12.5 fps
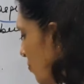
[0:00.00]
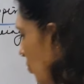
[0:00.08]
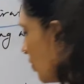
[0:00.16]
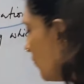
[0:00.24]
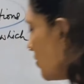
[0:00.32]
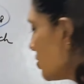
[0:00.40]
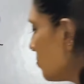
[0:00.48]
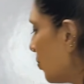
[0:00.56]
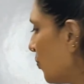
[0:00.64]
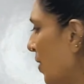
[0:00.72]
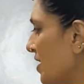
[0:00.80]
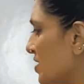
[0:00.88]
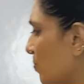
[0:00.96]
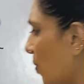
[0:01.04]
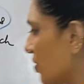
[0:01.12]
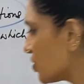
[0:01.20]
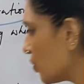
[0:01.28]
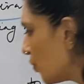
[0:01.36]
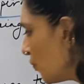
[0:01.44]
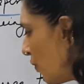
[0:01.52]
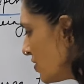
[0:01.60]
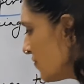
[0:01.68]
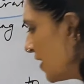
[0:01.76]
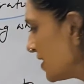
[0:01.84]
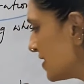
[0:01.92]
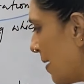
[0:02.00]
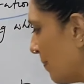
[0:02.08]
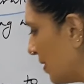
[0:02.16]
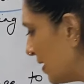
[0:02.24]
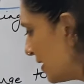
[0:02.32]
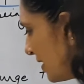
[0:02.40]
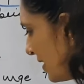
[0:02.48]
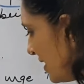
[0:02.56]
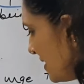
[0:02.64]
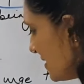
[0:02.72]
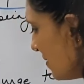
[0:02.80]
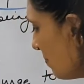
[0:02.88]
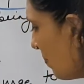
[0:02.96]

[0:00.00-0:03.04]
motivation provides positive rewards, for example, increase in